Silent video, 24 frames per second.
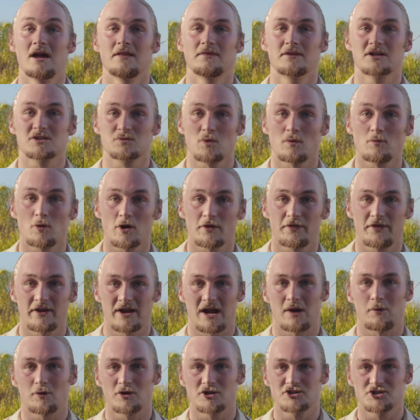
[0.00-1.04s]
There's one more
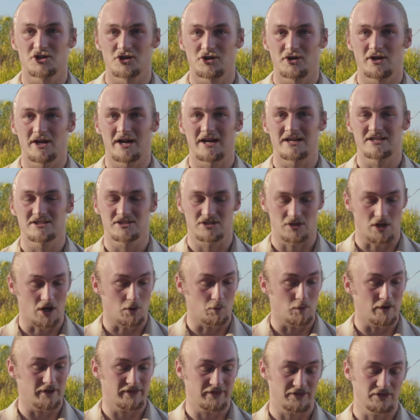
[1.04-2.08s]
thing I want to show you guys
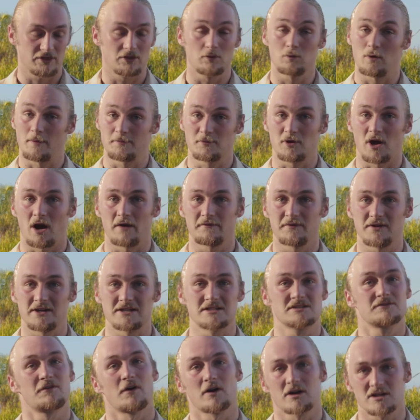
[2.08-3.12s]
with the whipped coffee
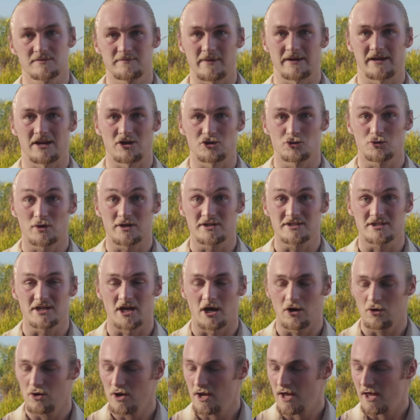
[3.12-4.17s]
as far as making drinks
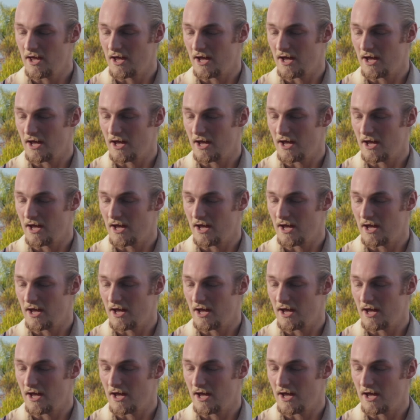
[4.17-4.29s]
go.